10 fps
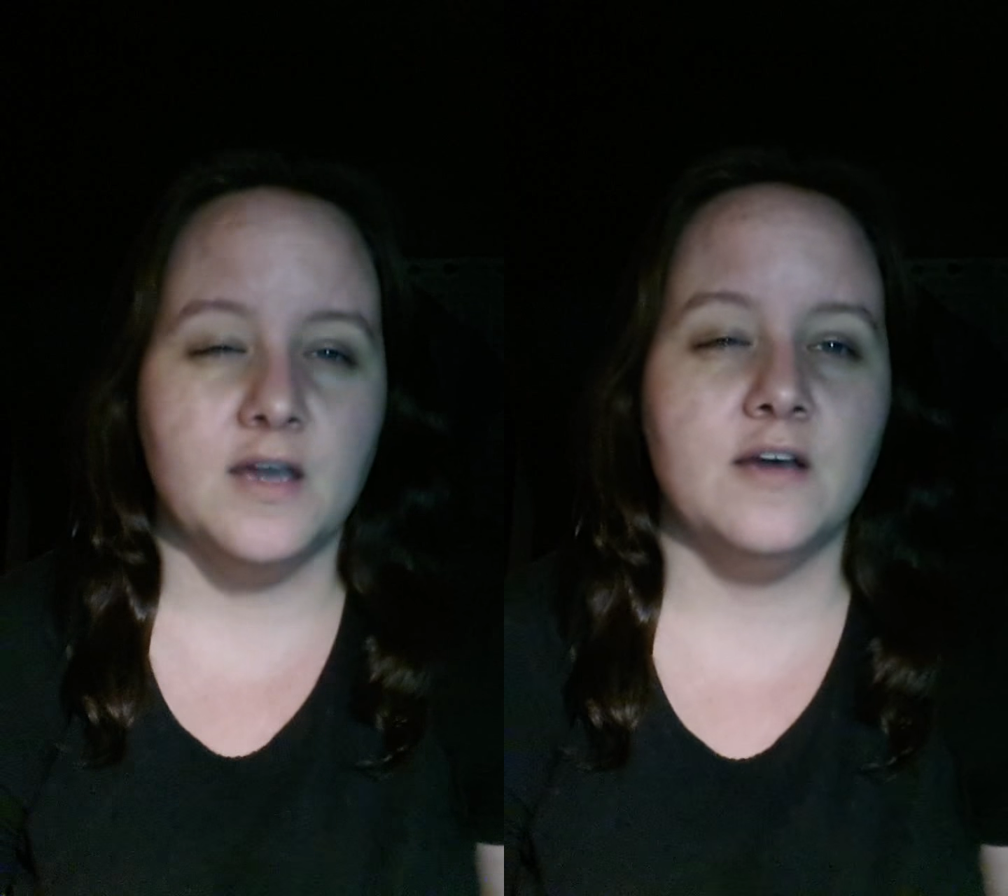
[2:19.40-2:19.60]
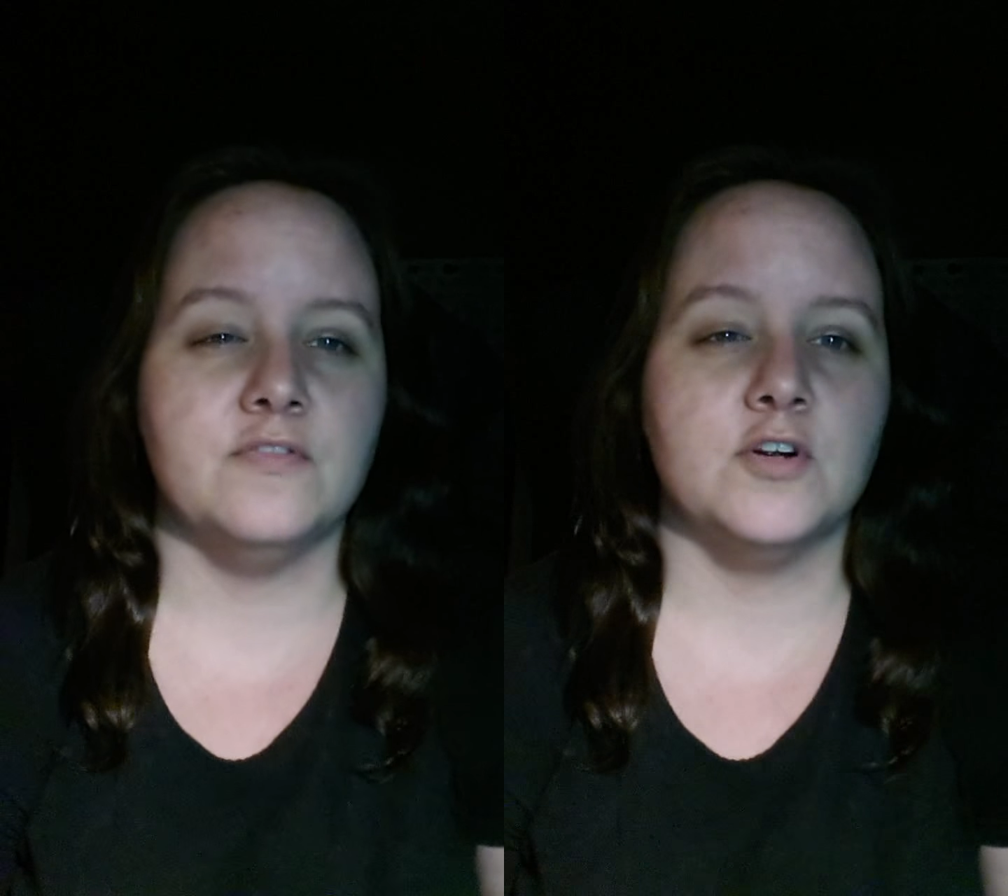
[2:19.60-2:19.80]

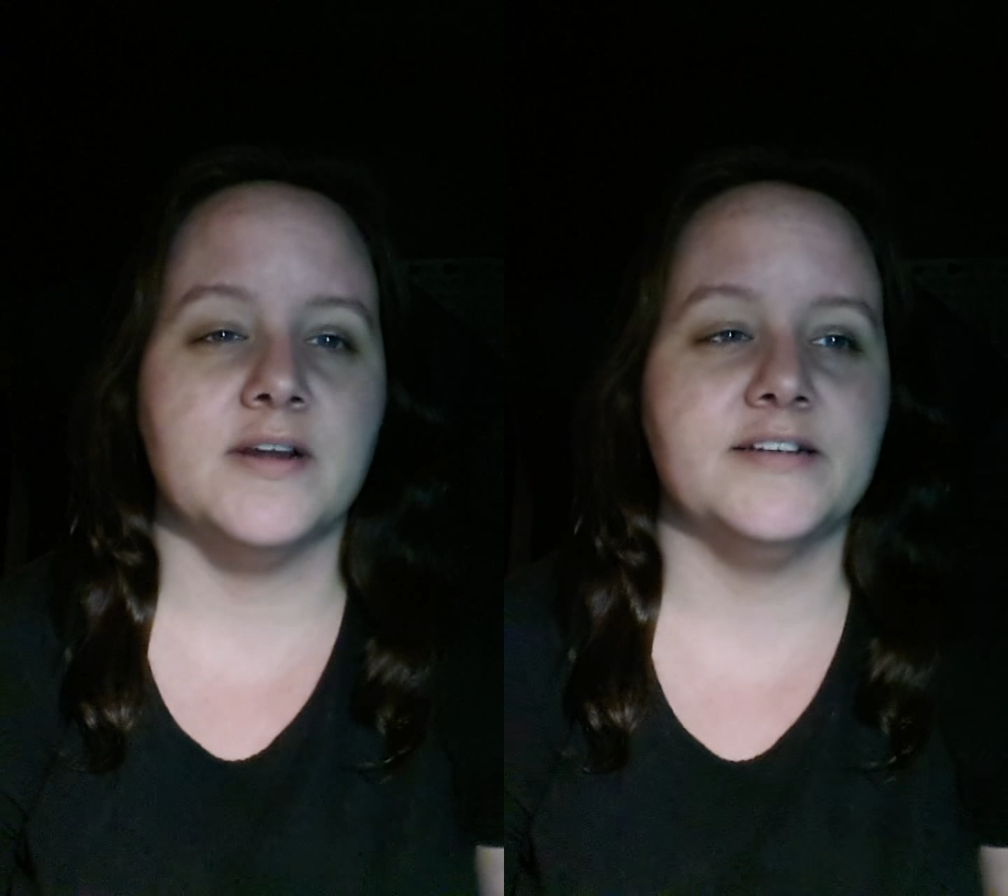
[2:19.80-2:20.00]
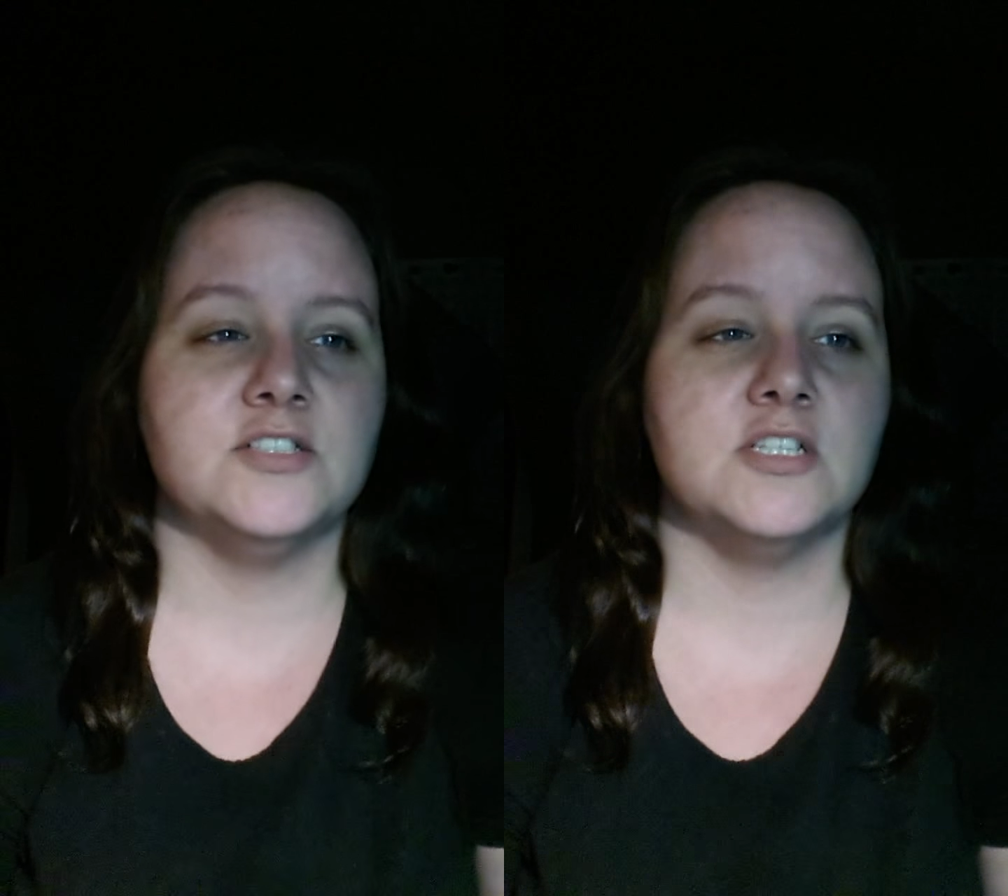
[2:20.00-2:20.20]

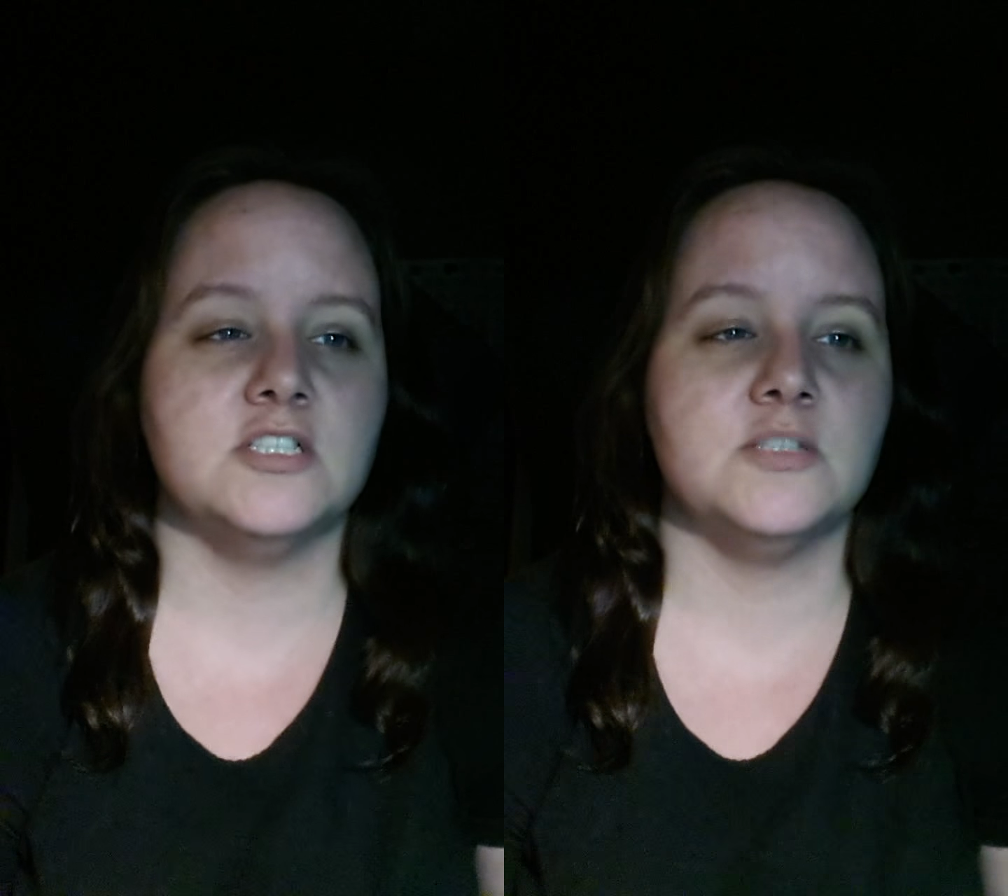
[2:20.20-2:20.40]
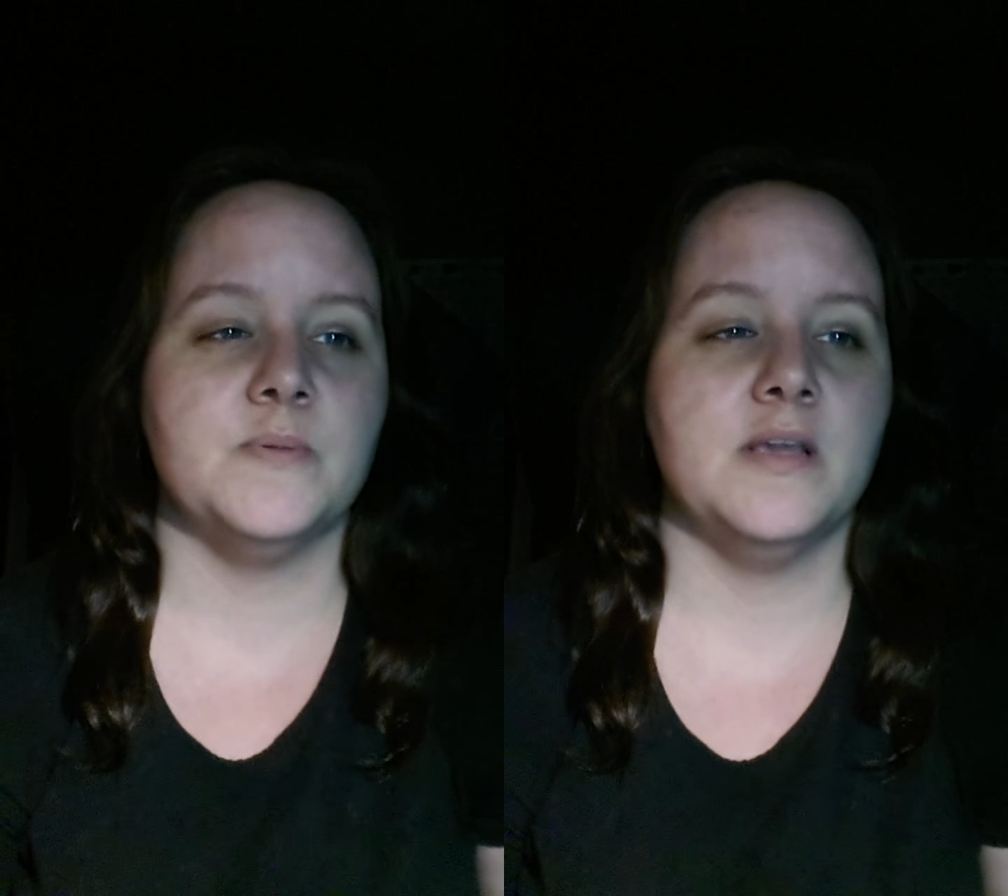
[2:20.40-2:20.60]
hovering
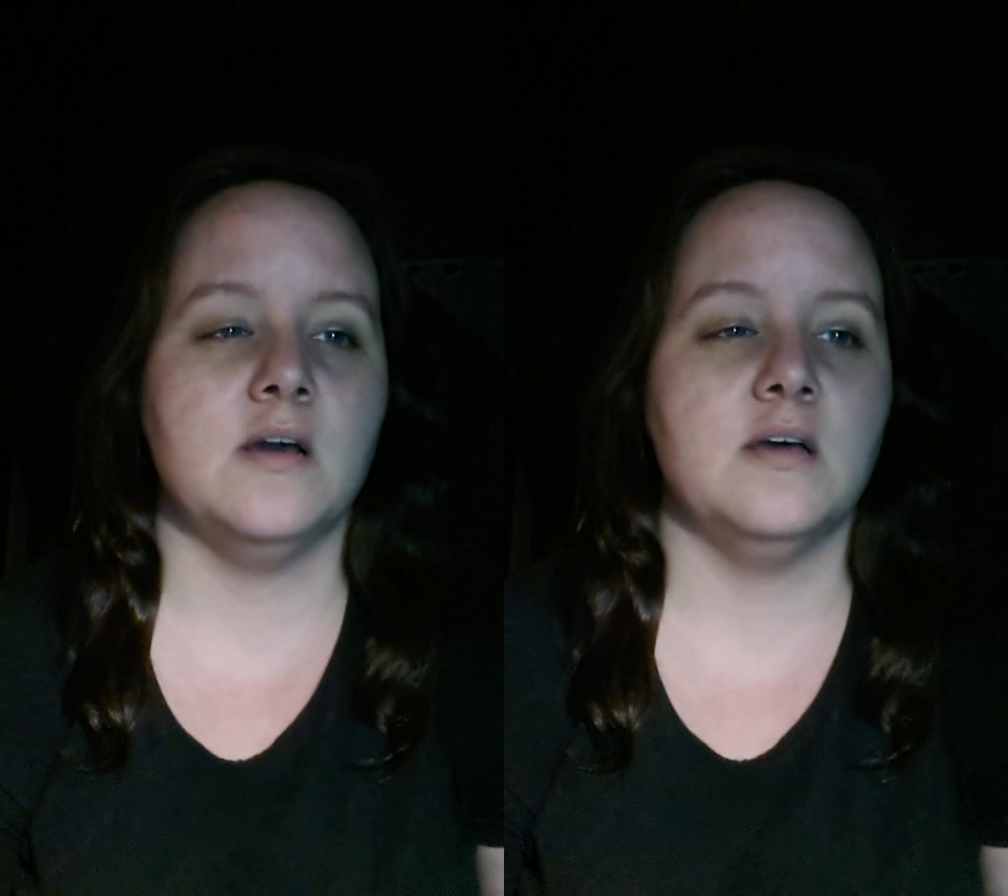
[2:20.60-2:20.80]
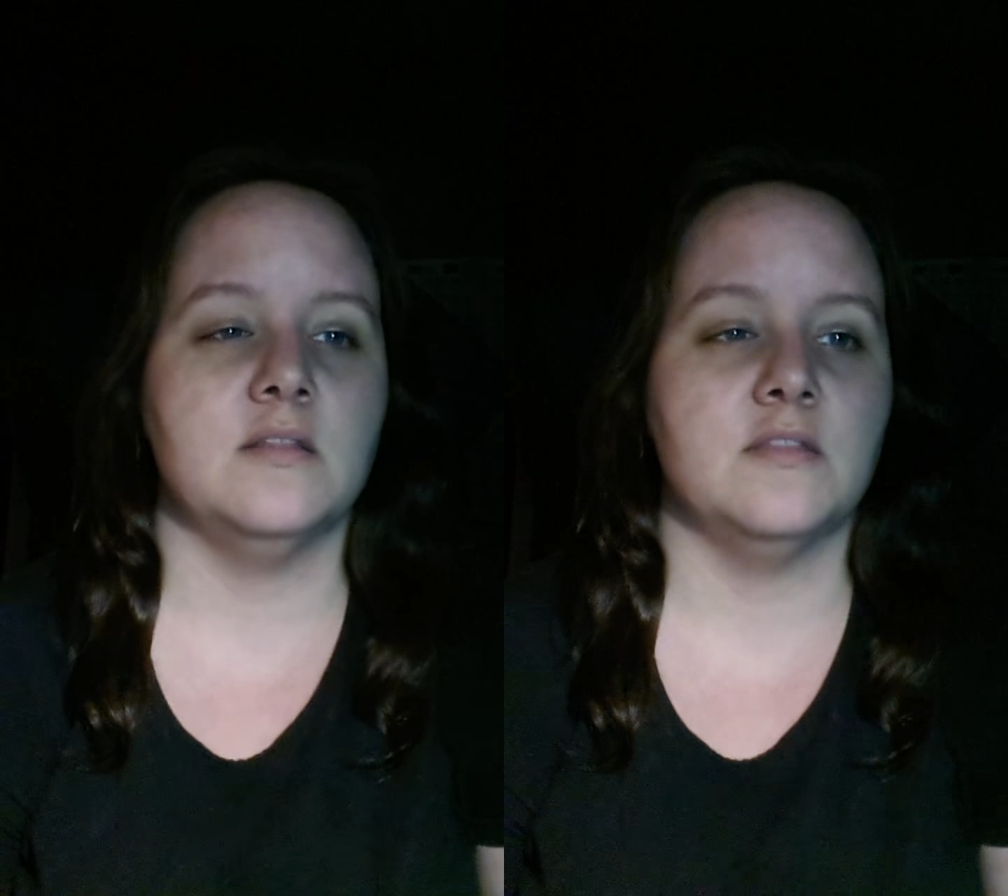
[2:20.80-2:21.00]
just
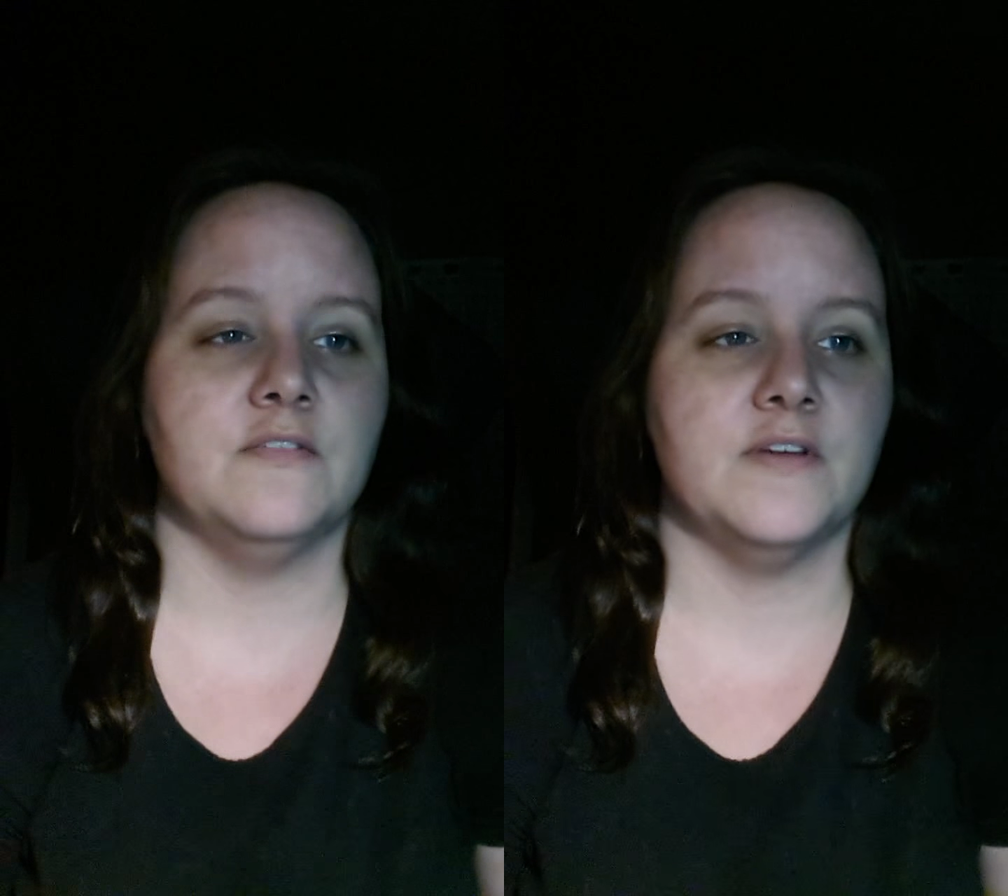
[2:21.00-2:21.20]
beyond the